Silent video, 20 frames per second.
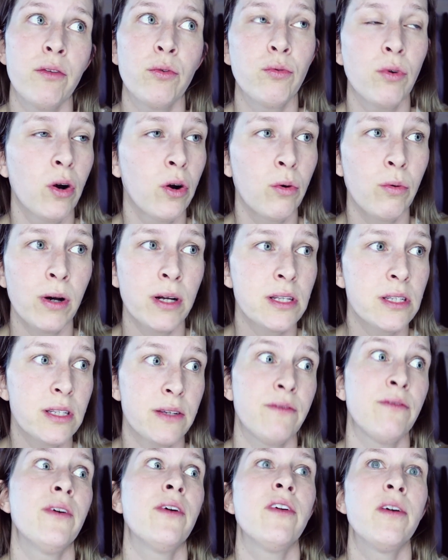the wrong ones,
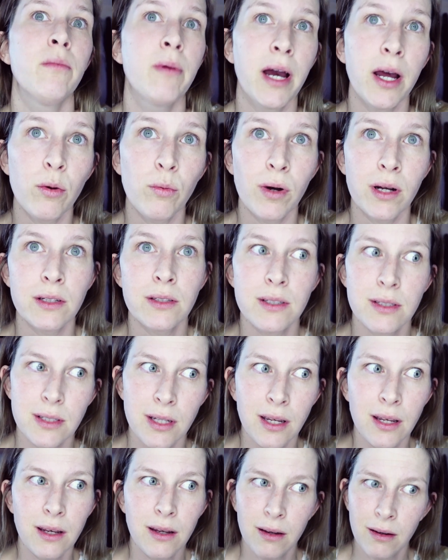very bad ones
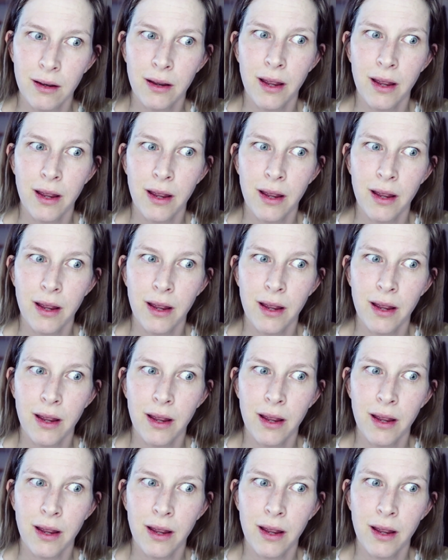that